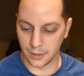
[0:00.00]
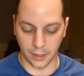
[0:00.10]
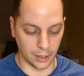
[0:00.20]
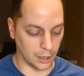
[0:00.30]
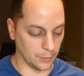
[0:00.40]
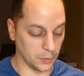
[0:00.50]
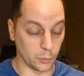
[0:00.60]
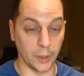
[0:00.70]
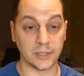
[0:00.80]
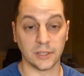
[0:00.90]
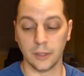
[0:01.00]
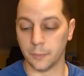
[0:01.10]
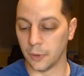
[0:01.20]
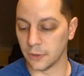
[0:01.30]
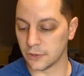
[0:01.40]
The rest of the
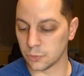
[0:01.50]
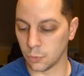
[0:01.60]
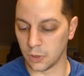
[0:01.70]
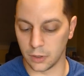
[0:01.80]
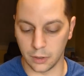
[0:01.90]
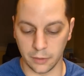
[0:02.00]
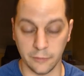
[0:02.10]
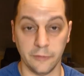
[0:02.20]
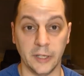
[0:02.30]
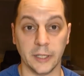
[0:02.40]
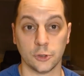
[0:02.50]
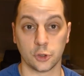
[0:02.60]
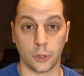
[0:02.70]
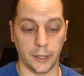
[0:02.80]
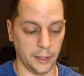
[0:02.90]
books were via
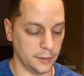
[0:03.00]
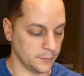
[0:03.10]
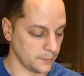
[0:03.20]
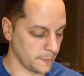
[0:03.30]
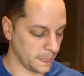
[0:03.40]
trade.